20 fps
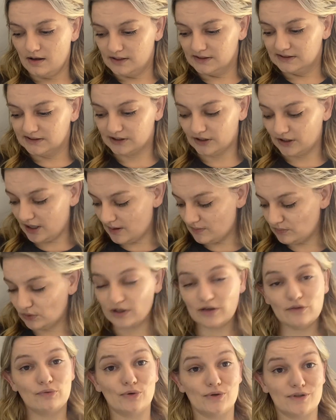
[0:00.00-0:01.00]
So I'm
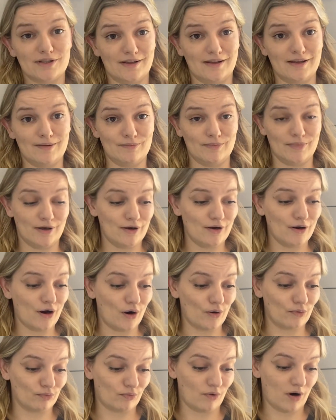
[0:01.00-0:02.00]
looking forward to them
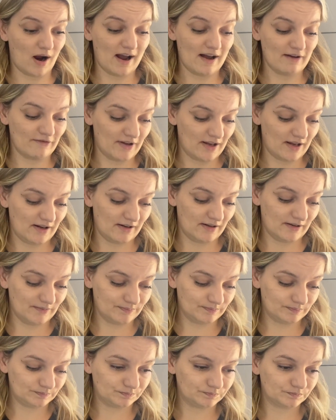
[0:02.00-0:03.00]
arriving.
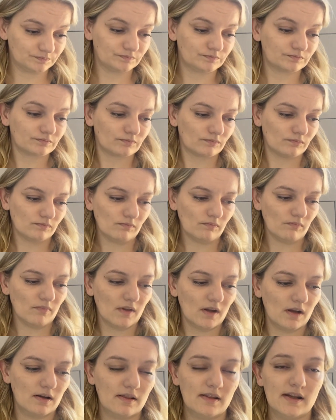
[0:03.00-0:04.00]

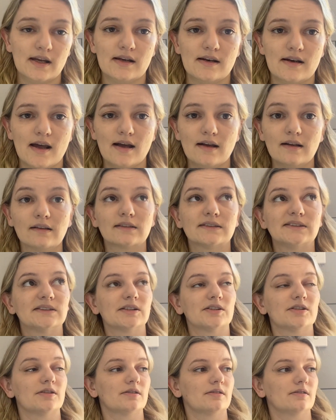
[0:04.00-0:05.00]
The
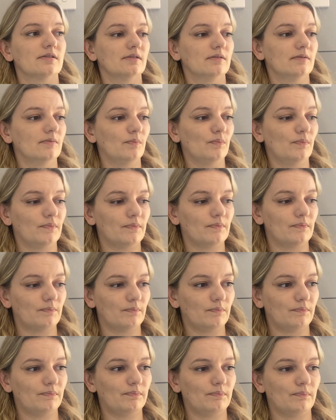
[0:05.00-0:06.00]
next
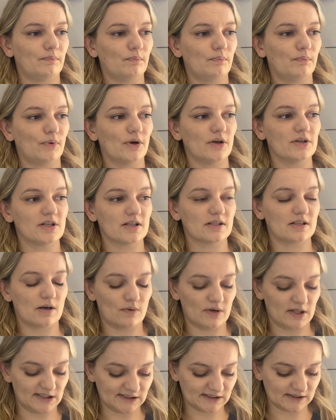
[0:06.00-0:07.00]
project I
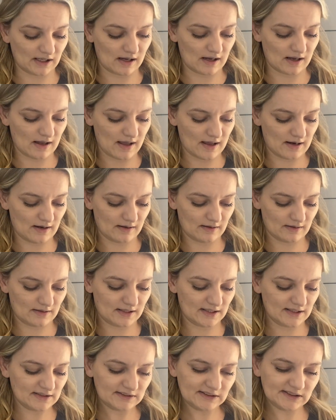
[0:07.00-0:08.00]
want to start, and
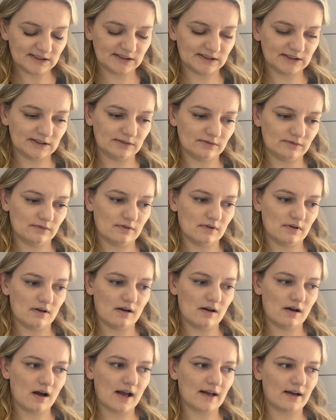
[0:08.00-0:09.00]
this
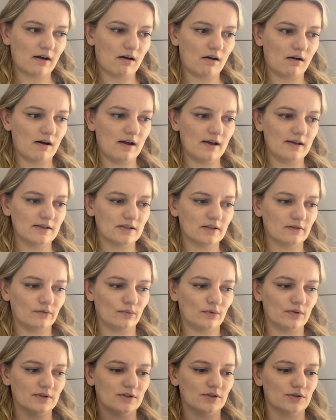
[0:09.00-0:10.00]
I kind of
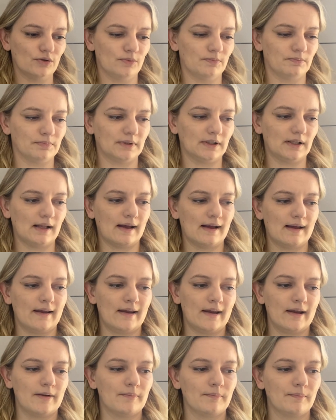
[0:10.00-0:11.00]
want to
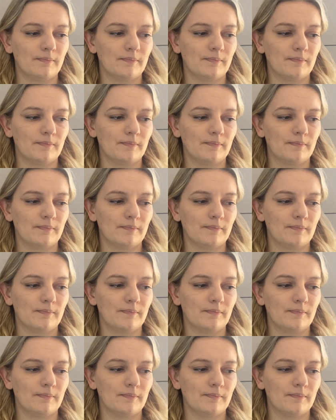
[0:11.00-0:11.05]
blame,